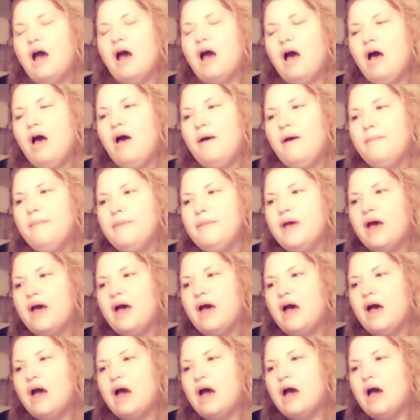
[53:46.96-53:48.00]
Um,
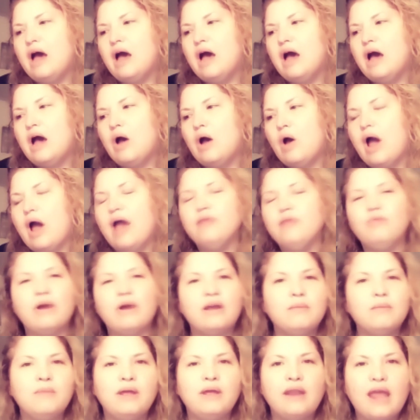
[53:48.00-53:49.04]
I
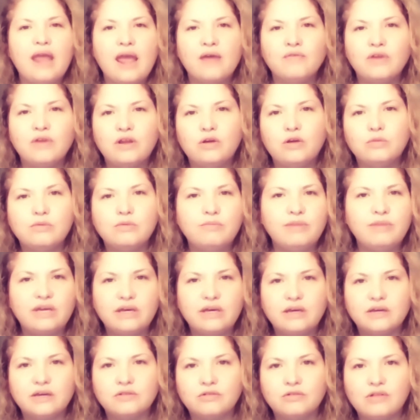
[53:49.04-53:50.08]
recommend every human being in
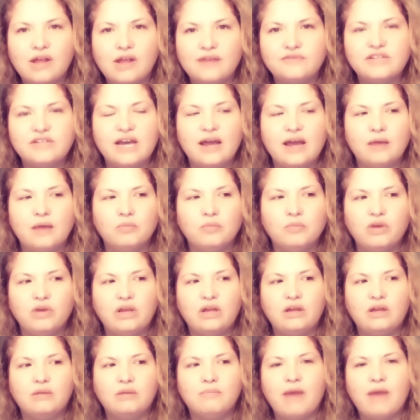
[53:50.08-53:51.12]
their lifetime read
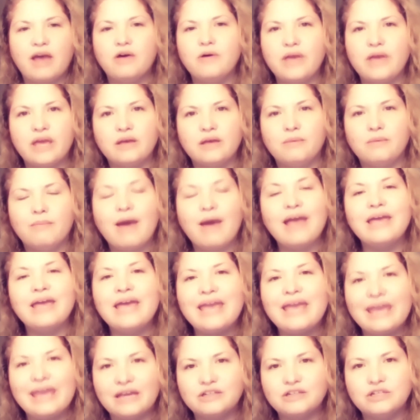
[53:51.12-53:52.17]
Maya
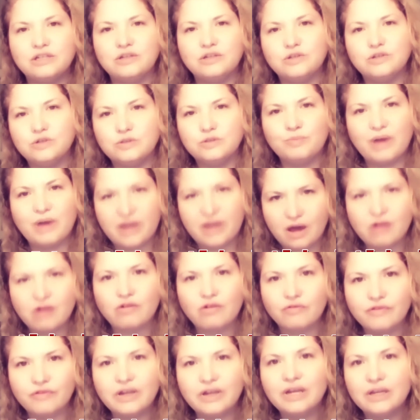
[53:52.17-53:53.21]
Angelou's
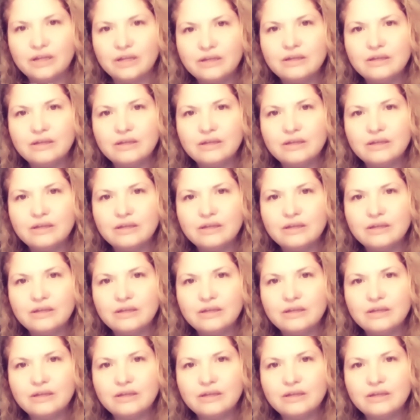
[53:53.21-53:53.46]
biography.